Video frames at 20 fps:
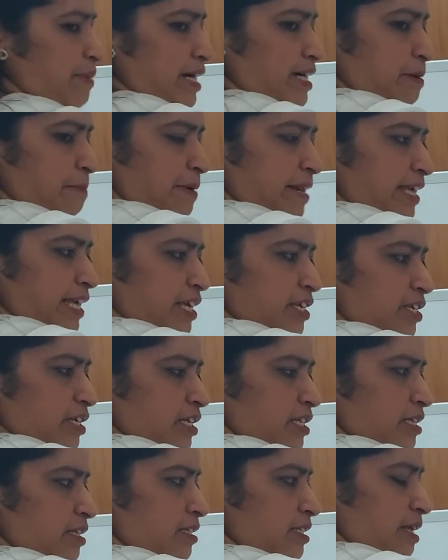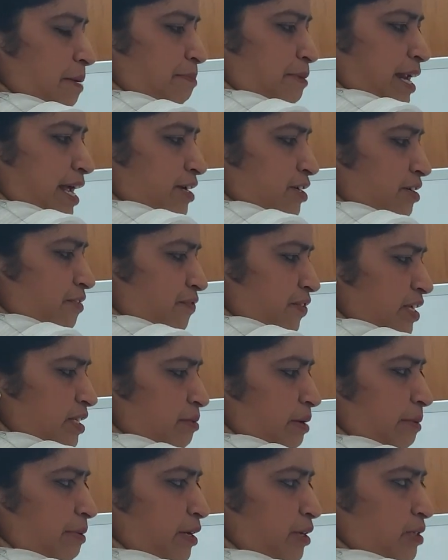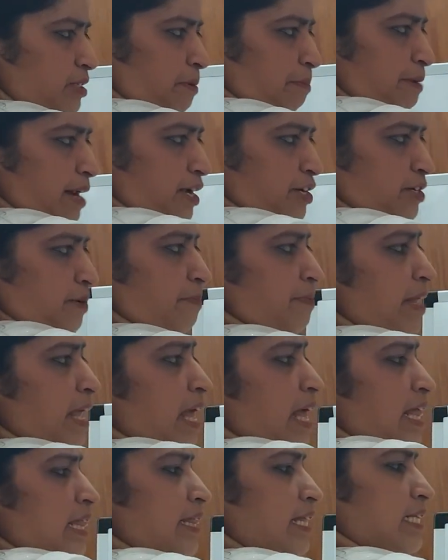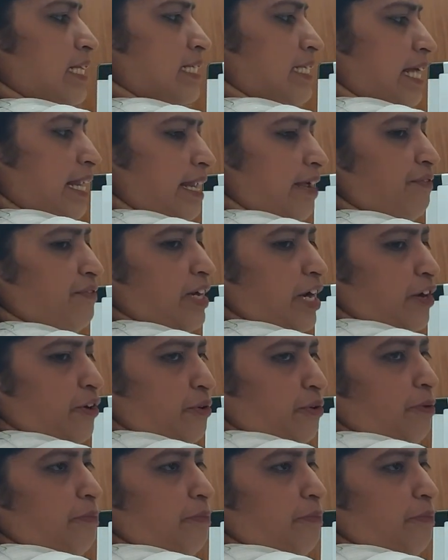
multiplication, subtraction first, we will do subtraction. This is a left hand